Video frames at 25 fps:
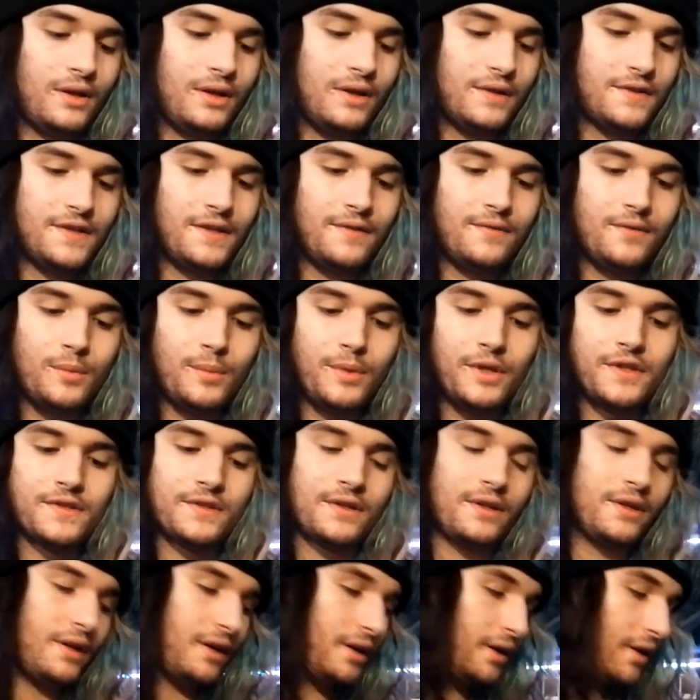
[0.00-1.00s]
safety pins
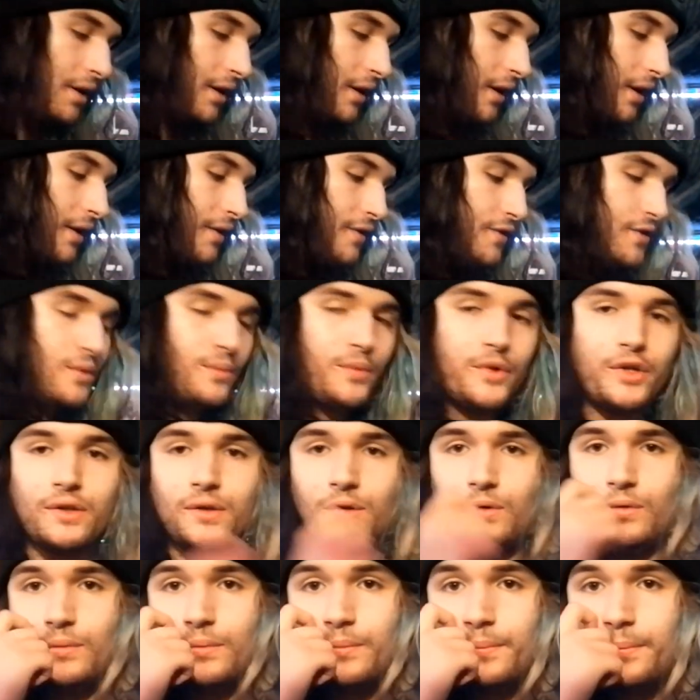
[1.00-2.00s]
on there. Super
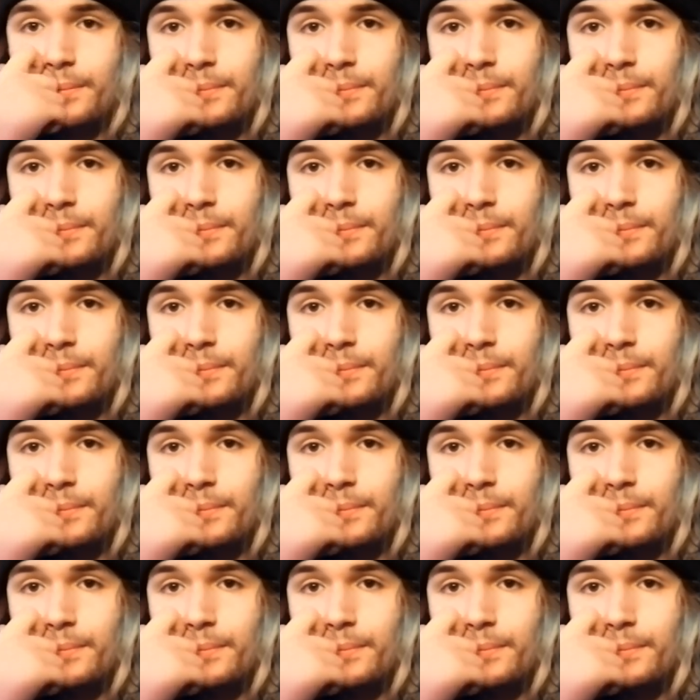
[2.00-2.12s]
cute.